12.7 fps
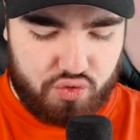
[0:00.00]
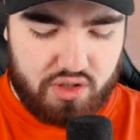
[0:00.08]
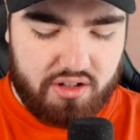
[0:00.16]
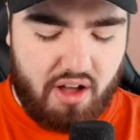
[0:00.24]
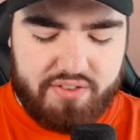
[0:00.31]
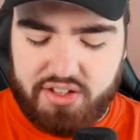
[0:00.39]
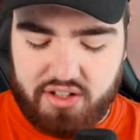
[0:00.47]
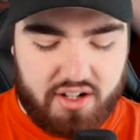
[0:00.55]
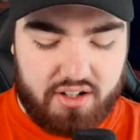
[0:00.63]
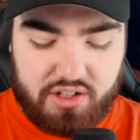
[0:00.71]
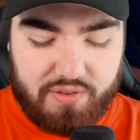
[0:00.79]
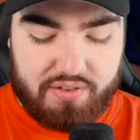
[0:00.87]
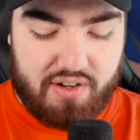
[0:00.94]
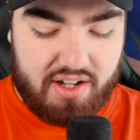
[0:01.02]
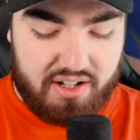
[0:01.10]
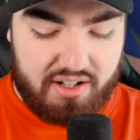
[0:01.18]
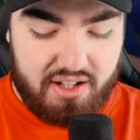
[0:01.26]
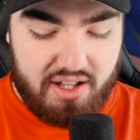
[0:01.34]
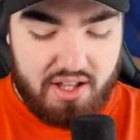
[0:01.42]
Larvitar, come on,
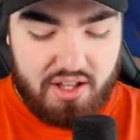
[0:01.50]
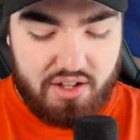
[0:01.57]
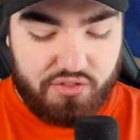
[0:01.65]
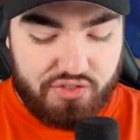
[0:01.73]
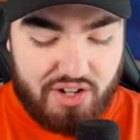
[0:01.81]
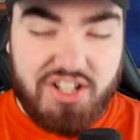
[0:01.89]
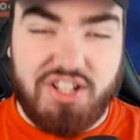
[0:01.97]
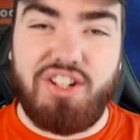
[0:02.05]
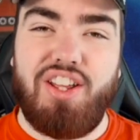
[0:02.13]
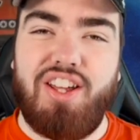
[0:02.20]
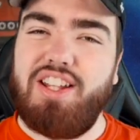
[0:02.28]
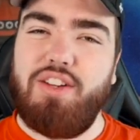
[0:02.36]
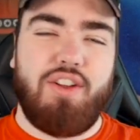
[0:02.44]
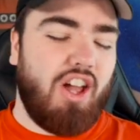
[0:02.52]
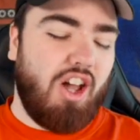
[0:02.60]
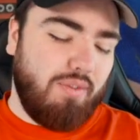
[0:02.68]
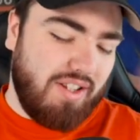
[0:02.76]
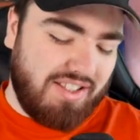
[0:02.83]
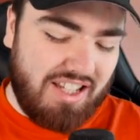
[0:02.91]
Randy. Fletchinder, there we
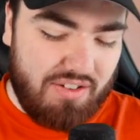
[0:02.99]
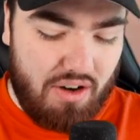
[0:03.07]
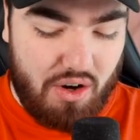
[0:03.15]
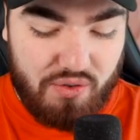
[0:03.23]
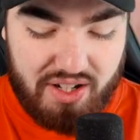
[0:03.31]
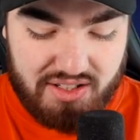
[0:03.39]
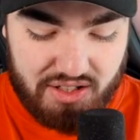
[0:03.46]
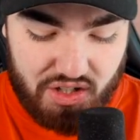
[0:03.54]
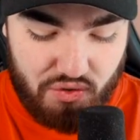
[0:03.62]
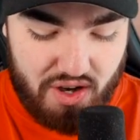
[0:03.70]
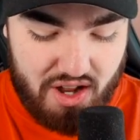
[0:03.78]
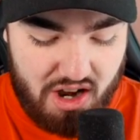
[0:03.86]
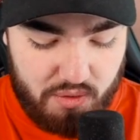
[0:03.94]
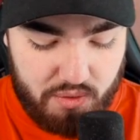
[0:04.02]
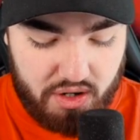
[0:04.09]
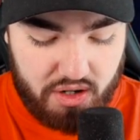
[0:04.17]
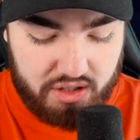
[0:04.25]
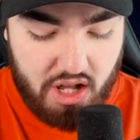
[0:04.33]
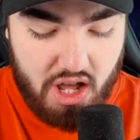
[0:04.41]
go. Mitsuhira Arita, great
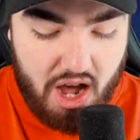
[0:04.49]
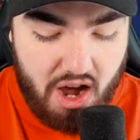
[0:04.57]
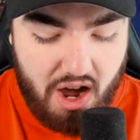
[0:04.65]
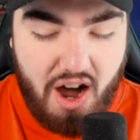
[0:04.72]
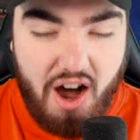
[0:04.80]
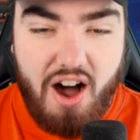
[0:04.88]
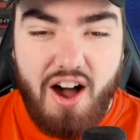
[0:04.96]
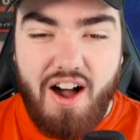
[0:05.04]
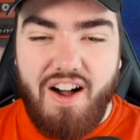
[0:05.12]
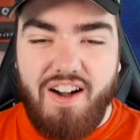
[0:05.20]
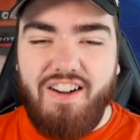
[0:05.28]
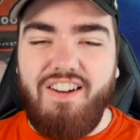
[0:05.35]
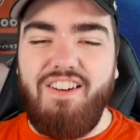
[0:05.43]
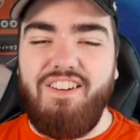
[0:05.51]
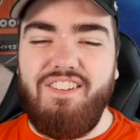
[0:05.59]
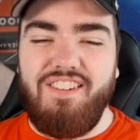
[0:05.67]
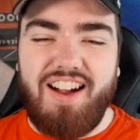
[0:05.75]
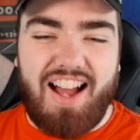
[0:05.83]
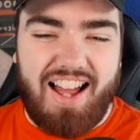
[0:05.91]
artwork.
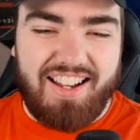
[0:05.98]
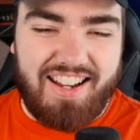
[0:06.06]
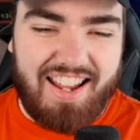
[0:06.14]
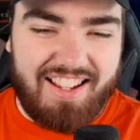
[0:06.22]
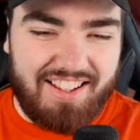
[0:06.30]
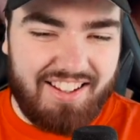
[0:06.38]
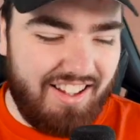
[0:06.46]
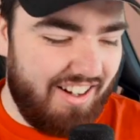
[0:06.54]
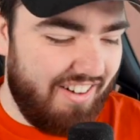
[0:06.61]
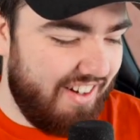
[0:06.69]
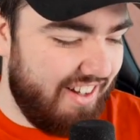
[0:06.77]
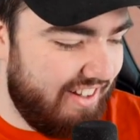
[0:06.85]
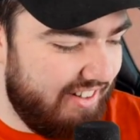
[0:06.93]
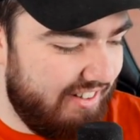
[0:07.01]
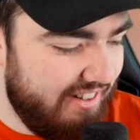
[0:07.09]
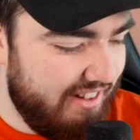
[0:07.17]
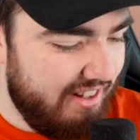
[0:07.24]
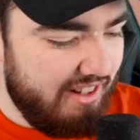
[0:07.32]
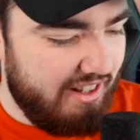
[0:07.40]
Oh, and a Galarian
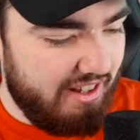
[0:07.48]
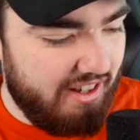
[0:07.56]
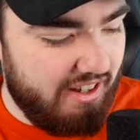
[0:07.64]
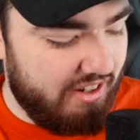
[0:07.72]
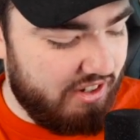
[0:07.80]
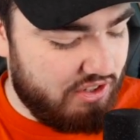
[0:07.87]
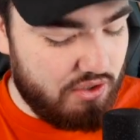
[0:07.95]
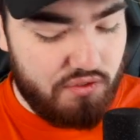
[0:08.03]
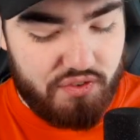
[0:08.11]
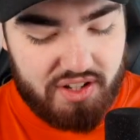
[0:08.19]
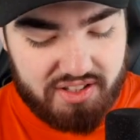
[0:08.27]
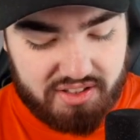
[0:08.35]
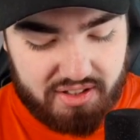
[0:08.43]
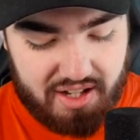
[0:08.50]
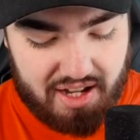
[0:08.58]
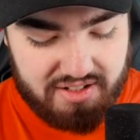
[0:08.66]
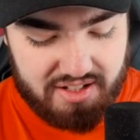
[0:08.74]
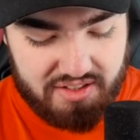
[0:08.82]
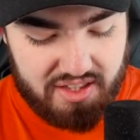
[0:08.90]
Stunfisk
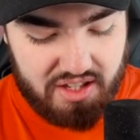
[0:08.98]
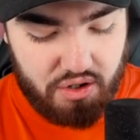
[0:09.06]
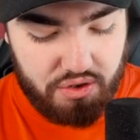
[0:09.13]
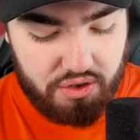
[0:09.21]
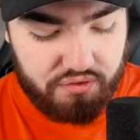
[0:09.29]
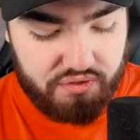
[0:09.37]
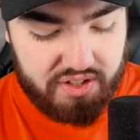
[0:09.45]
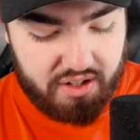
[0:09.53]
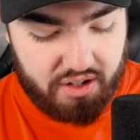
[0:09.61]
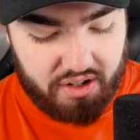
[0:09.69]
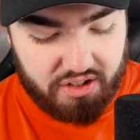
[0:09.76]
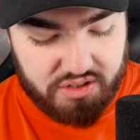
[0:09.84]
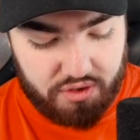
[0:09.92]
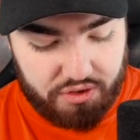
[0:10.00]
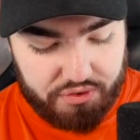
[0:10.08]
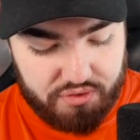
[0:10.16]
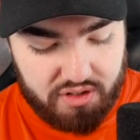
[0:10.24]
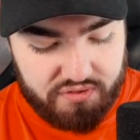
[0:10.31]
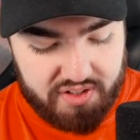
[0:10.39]
as the other V cards. So we've got
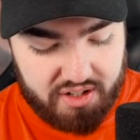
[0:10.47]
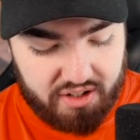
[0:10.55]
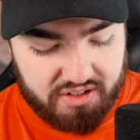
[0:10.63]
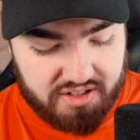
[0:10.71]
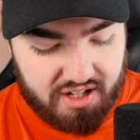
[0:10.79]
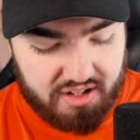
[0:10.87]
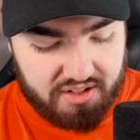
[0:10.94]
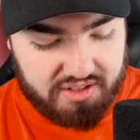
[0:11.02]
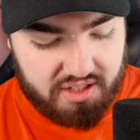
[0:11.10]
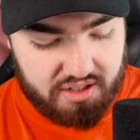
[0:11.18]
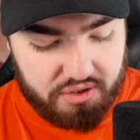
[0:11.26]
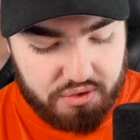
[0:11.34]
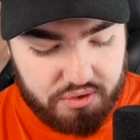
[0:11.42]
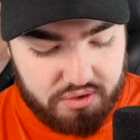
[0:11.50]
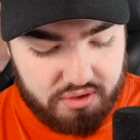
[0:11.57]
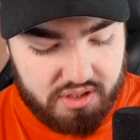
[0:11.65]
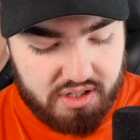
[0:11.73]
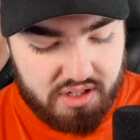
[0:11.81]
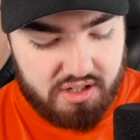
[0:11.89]
three V cards now. That's kind of cool.